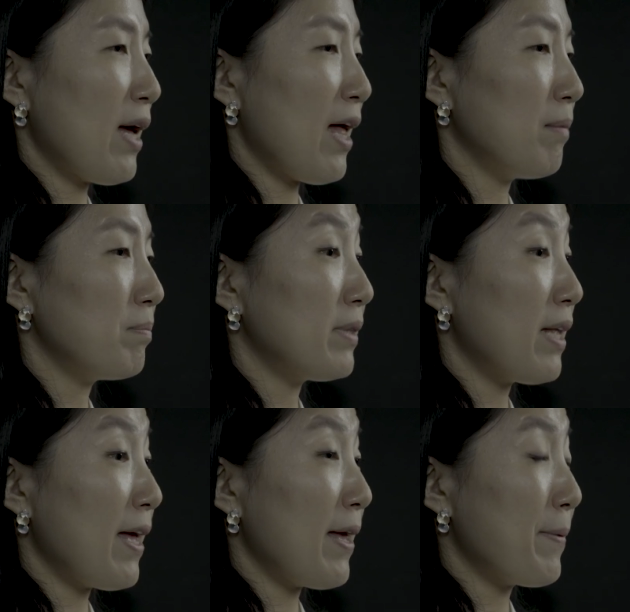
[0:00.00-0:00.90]
help
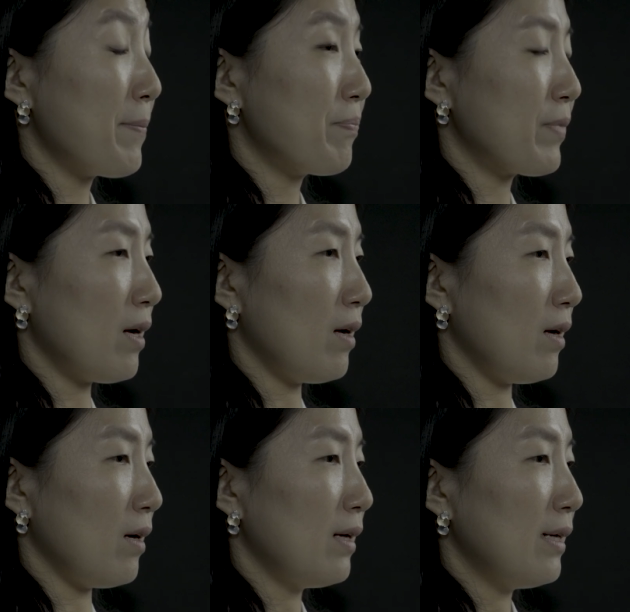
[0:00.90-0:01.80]
them
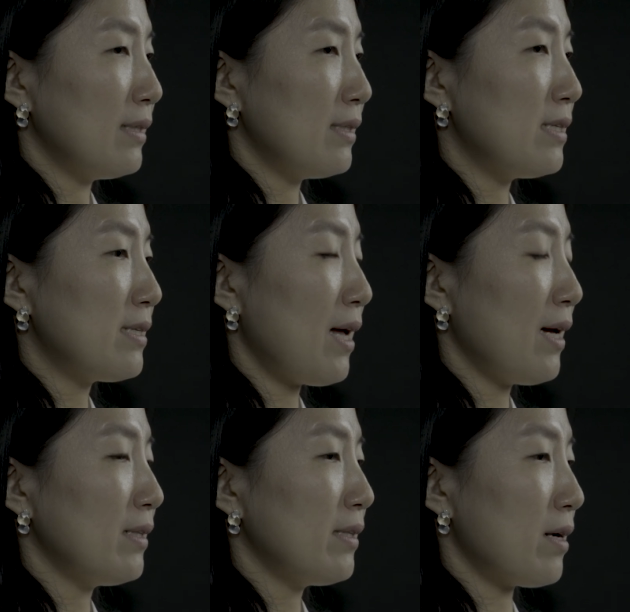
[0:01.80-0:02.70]
uh,
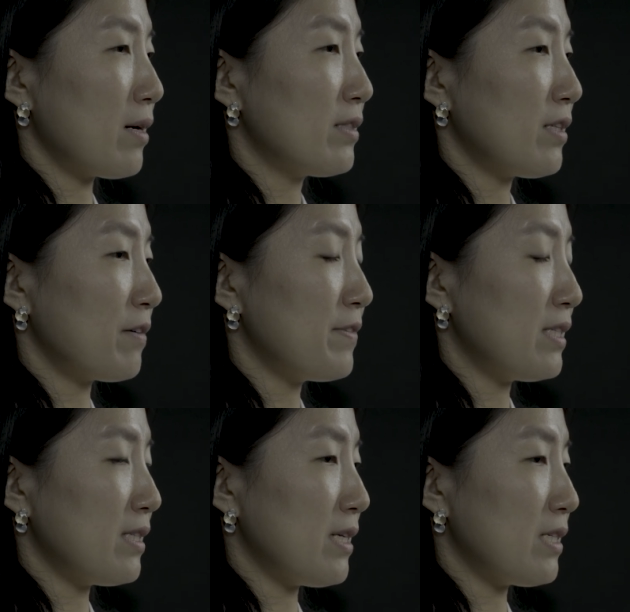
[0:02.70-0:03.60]
design their
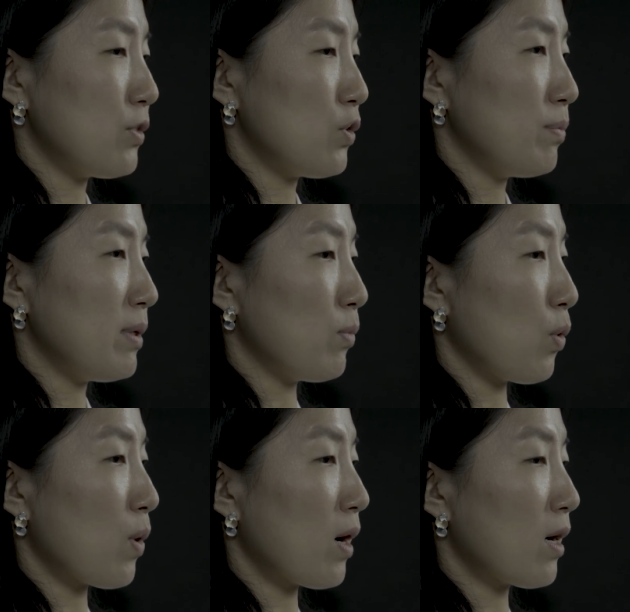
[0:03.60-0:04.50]
services to be
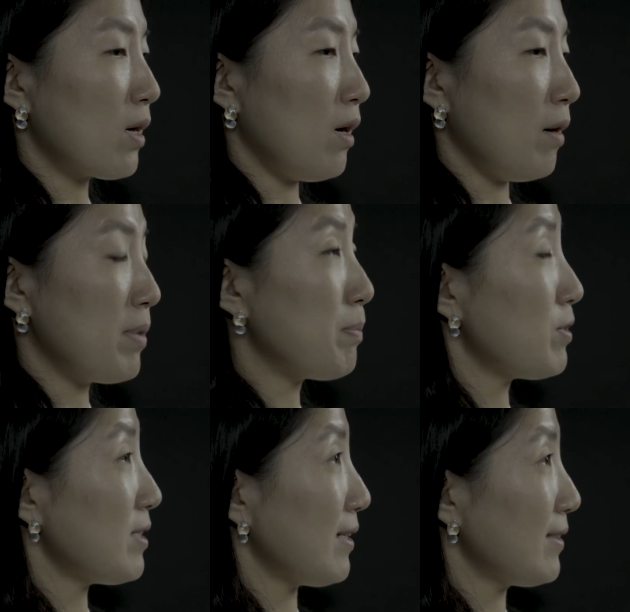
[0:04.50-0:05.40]
more uh,
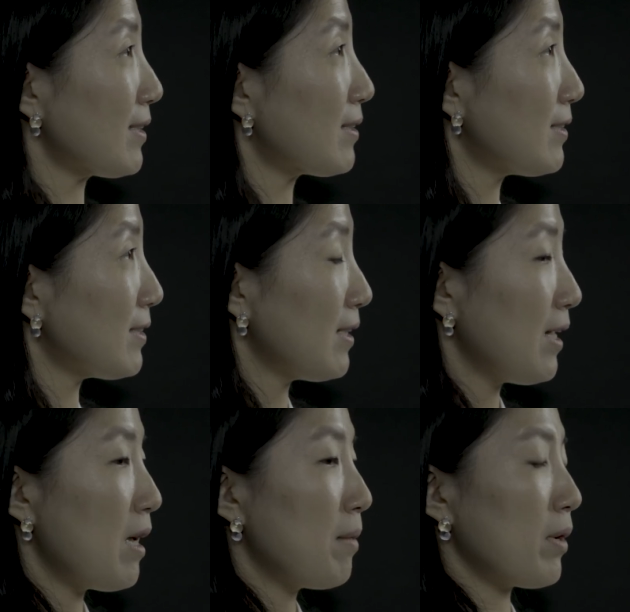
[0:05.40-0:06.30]
people-centered,
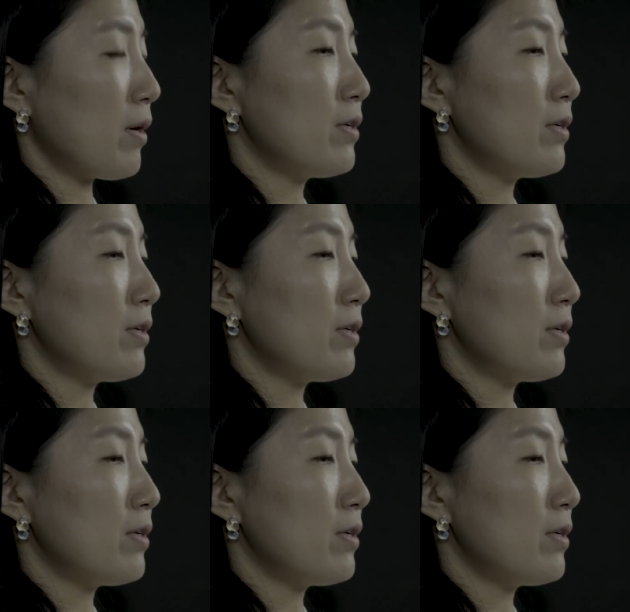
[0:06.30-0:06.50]
but